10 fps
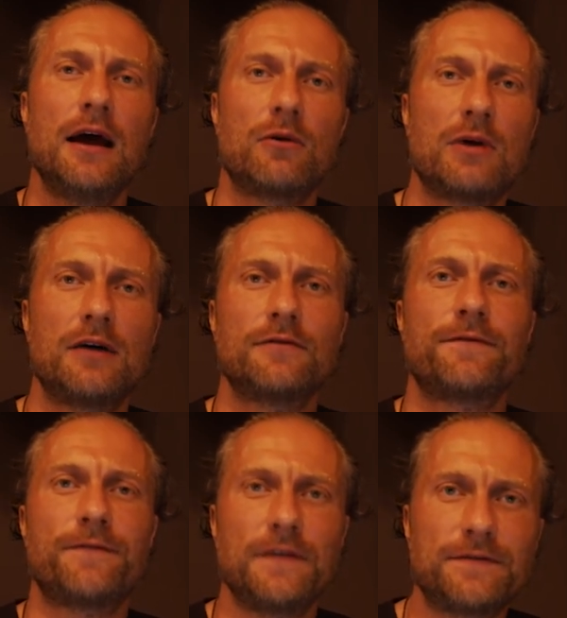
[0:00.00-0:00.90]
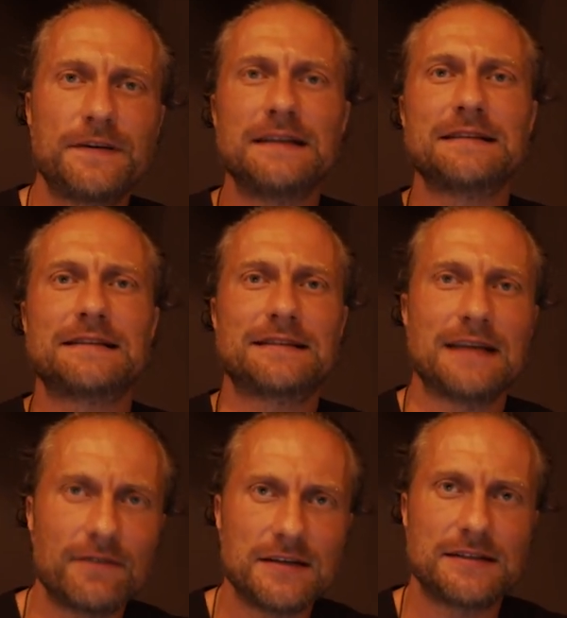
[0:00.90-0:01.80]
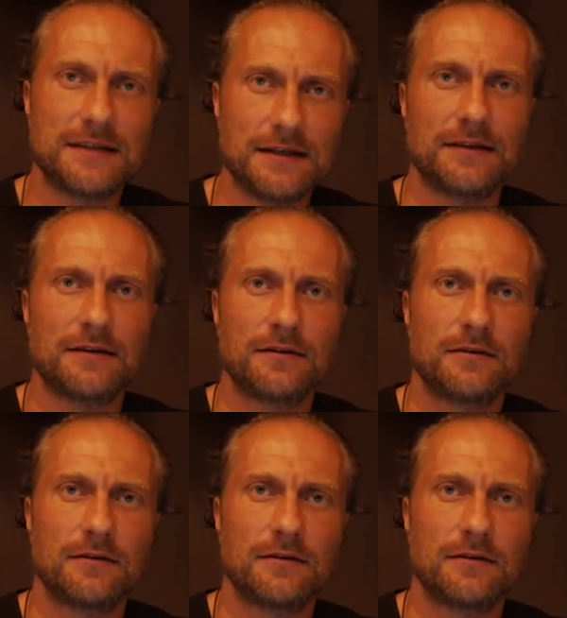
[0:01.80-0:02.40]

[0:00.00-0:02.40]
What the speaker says: around $15-17